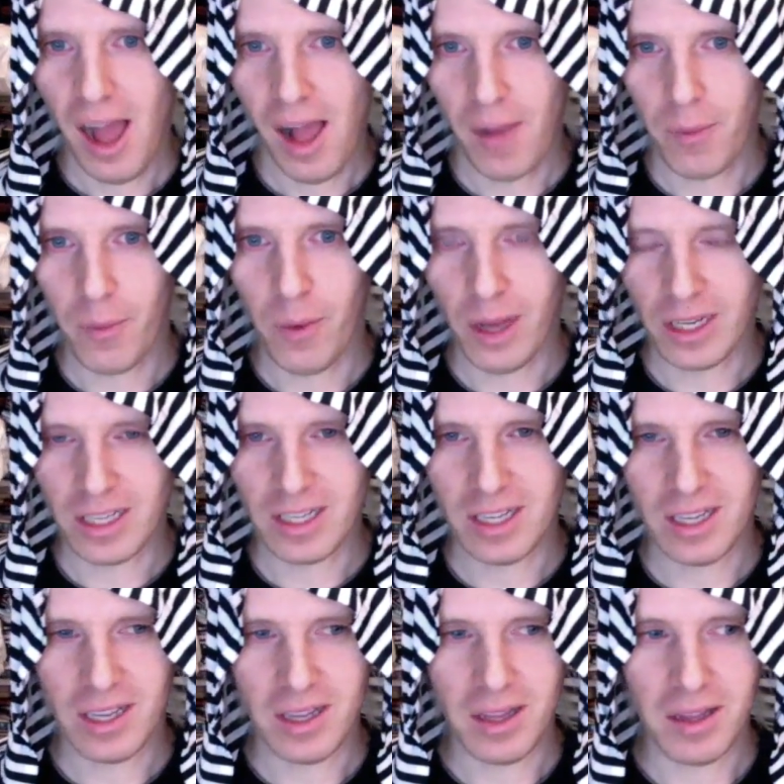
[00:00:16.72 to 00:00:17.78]
what
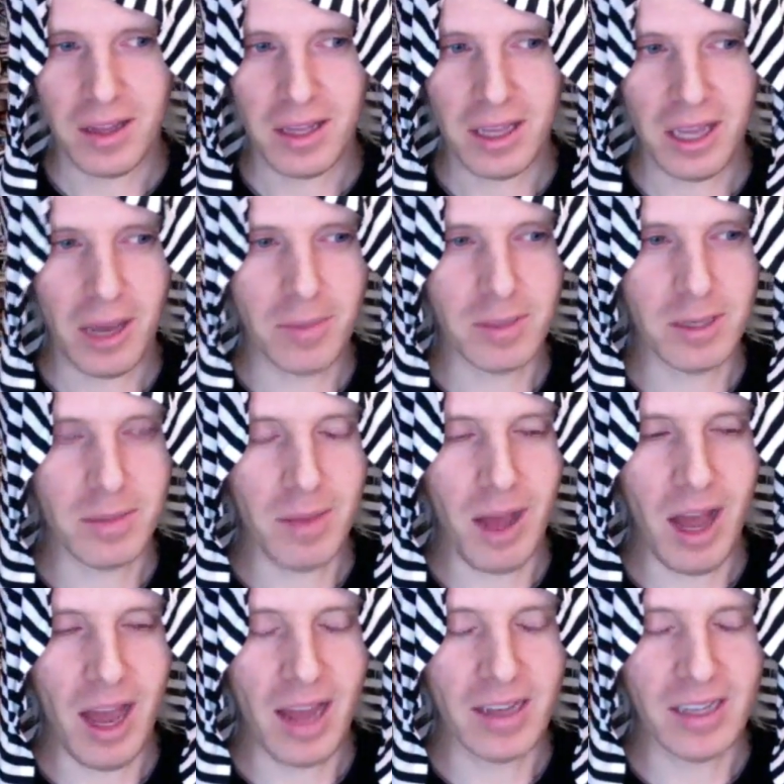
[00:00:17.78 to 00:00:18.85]
comes to
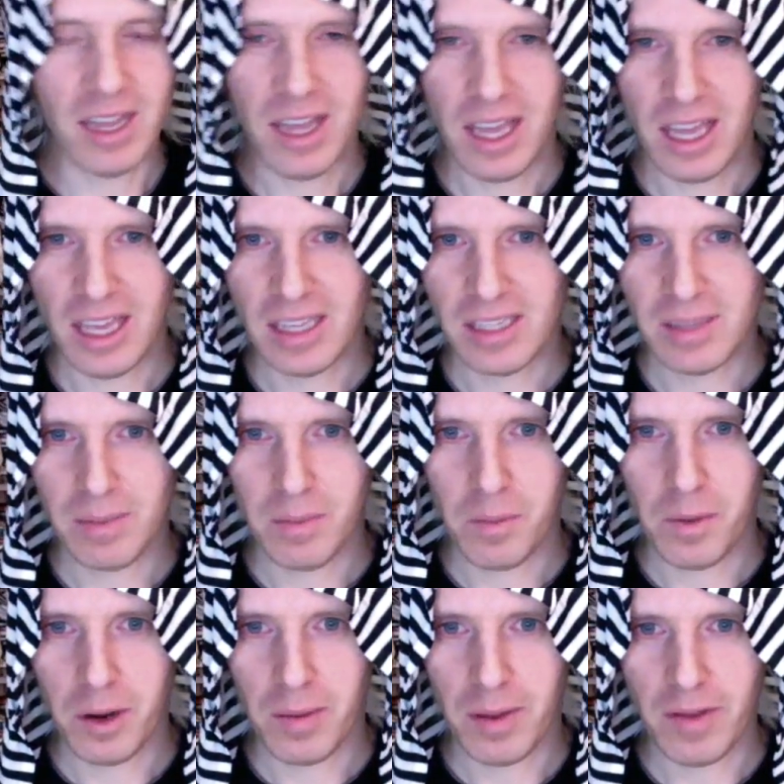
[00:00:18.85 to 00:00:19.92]
mind is
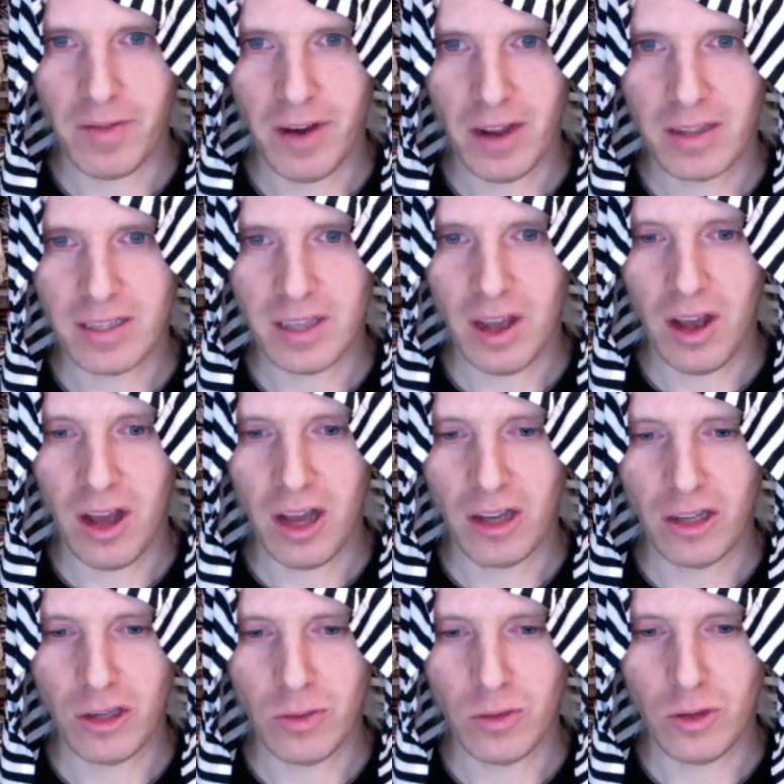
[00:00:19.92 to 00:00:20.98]
one of my friends on
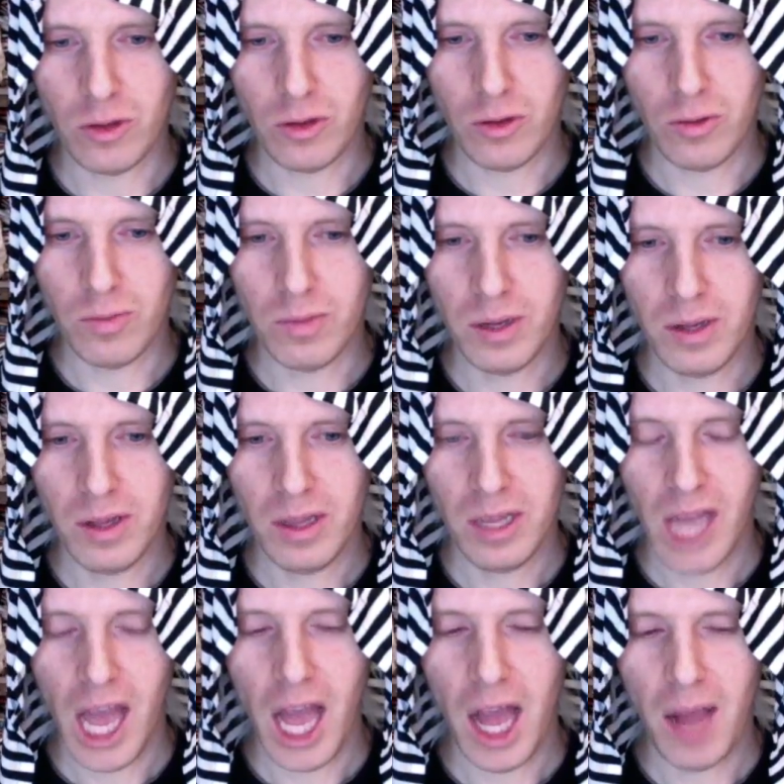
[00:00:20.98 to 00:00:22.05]
YouTube.
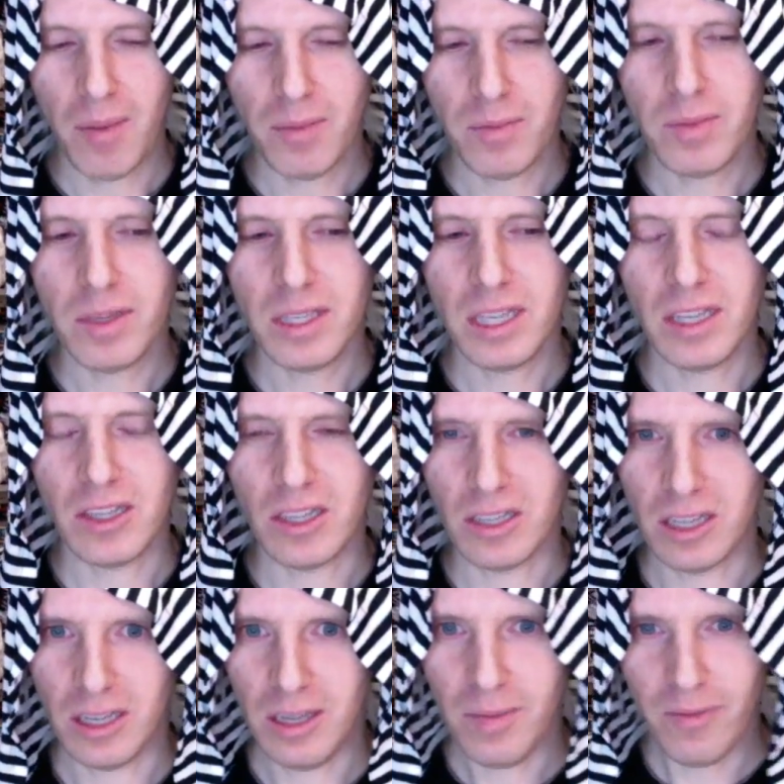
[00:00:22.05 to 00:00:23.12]
I wouldn't say she's
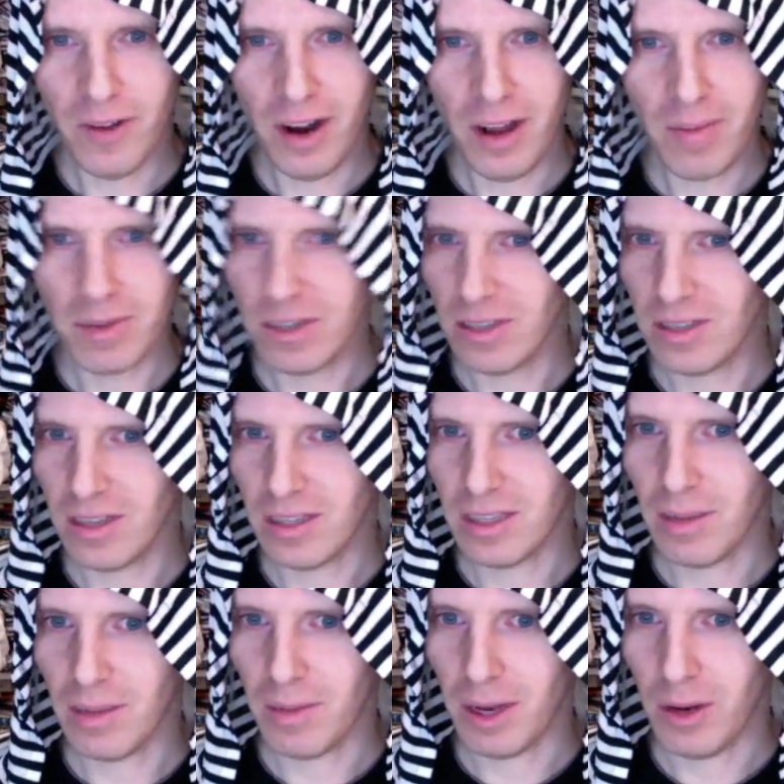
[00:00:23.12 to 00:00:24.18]
a deep friend, but she's still
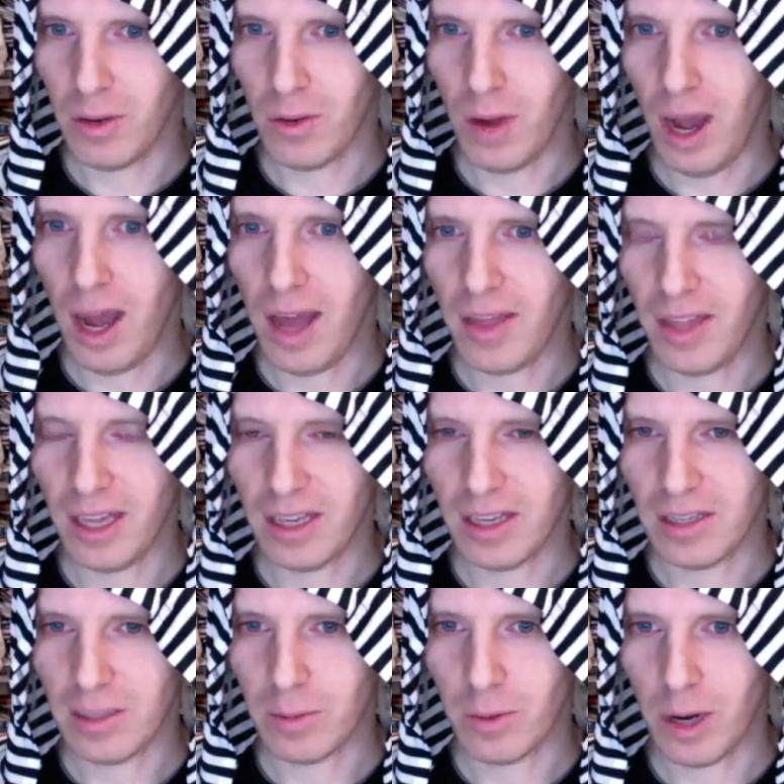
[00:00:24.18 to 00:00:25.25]
someone who I think does
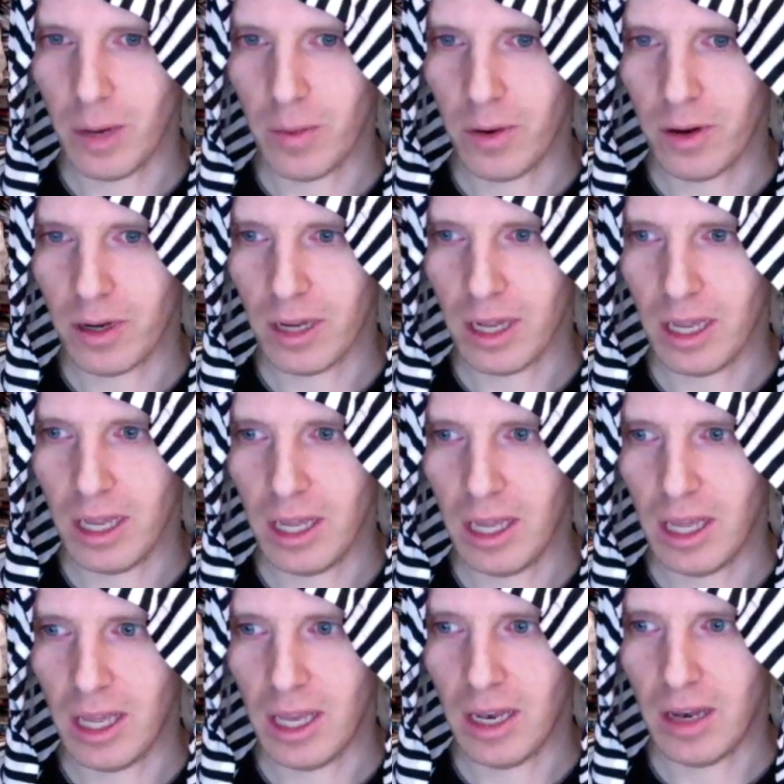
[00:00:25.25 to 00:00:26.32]
some great work
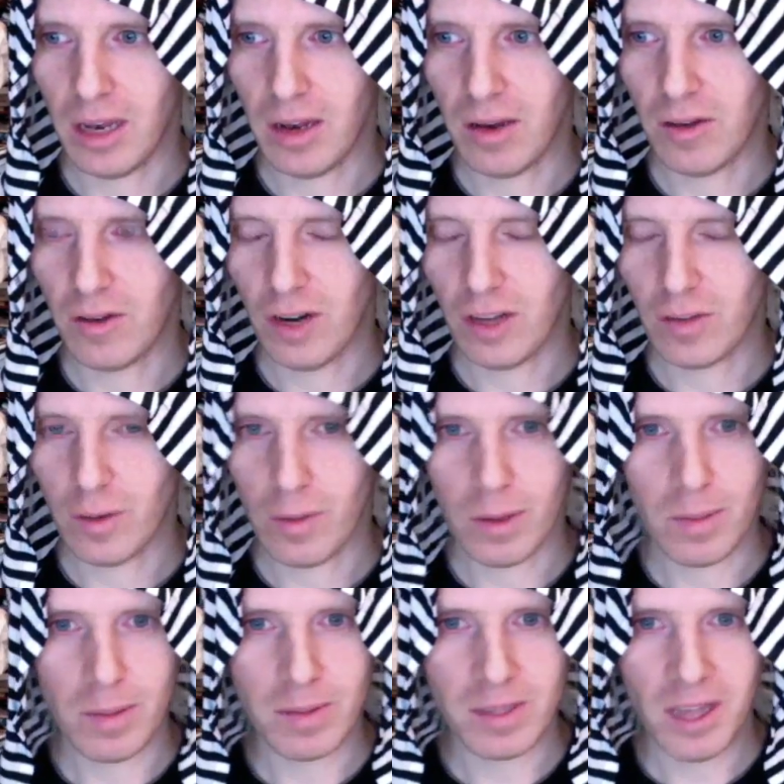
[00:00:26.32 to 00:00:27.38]
in transforming
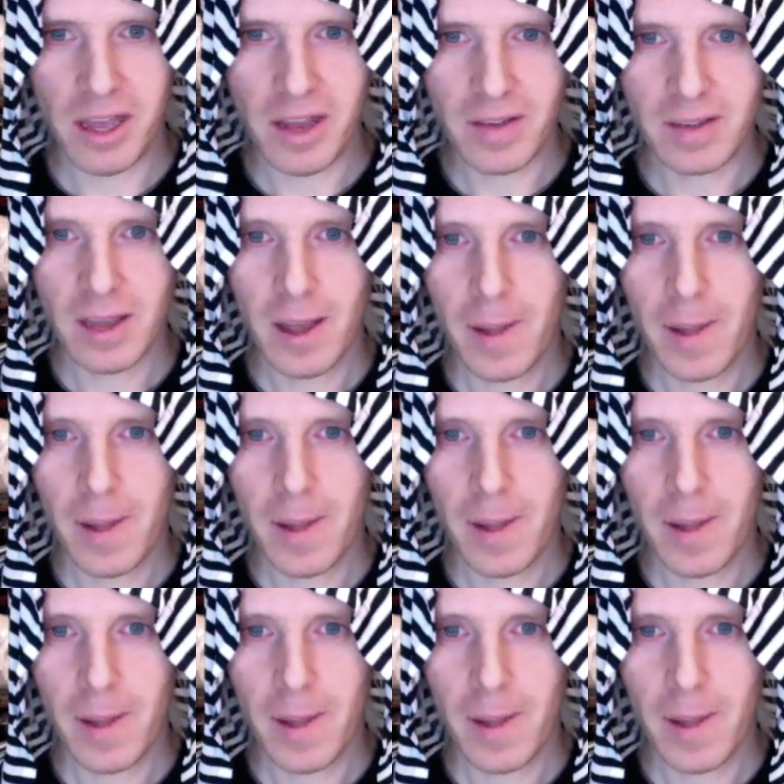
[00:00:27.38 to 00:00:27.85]
people's lives.